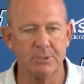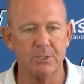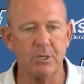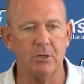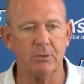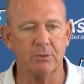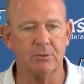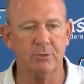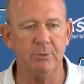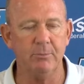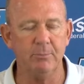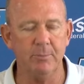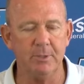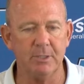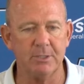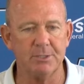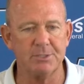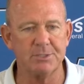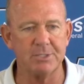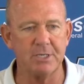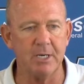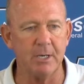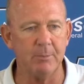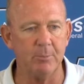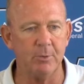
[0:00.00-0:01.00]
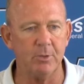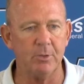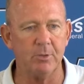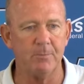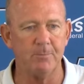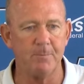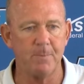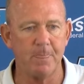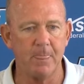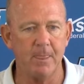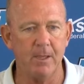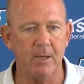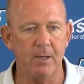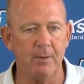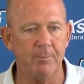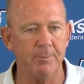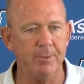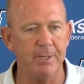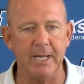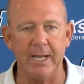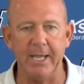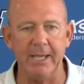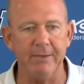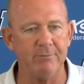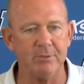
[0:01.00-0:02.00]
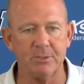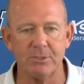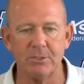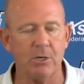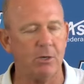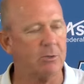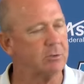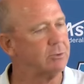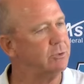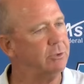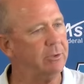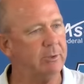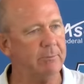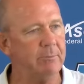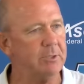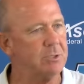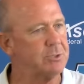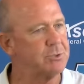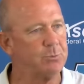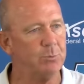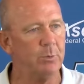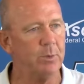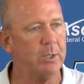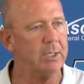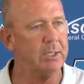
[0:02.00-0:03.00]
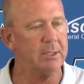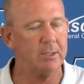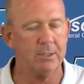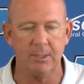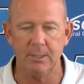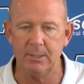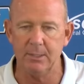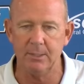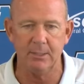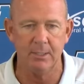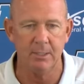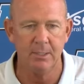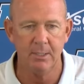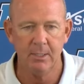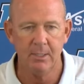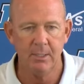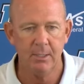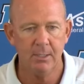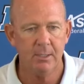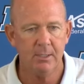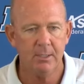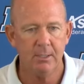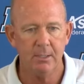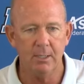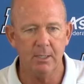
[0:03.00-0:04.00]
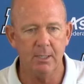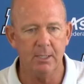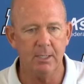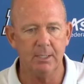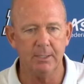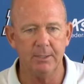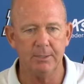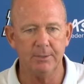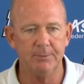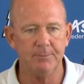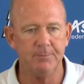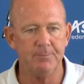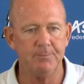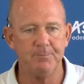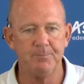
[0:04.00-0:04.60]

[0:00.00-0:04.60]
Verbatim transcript: talked to him in the summer, uh, but I haven't talked to him this week. And, uh,